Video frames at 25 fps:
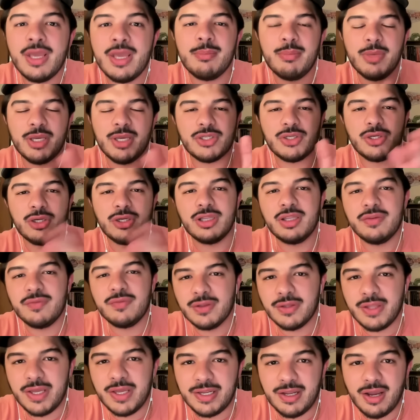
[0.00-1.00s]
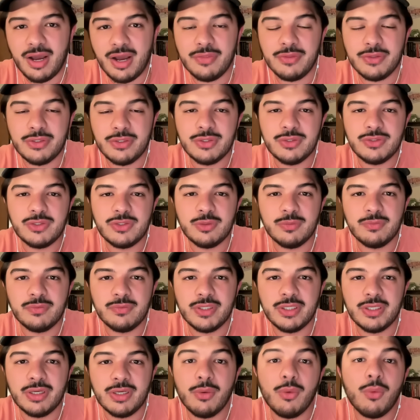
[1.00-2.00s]
make sure you leave a like on the YouTube
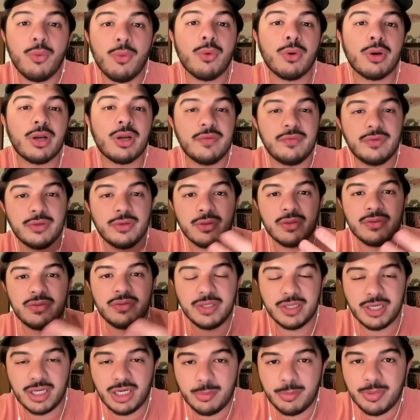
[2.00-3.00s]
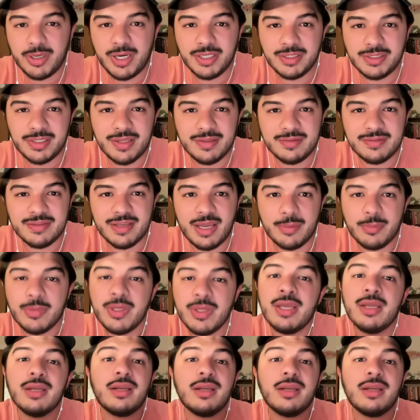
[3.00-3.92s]
video, or if you're listening on a podcast app,